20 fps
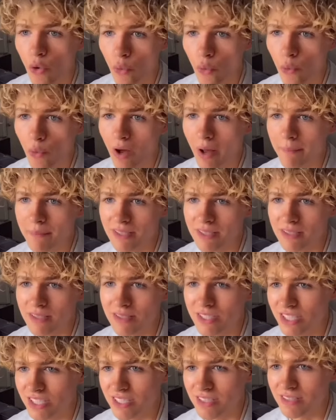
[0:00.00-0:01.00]
No, I mean,
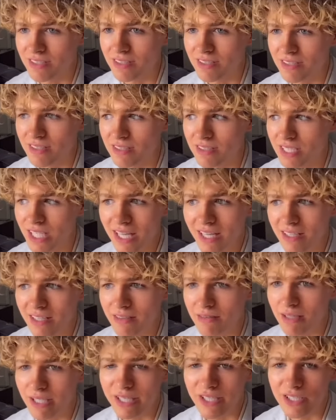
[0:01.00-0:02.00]
she like,
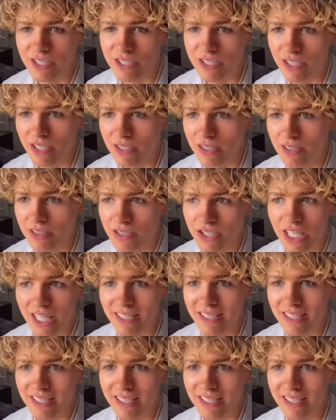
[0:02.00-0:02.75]
literally doesn't understand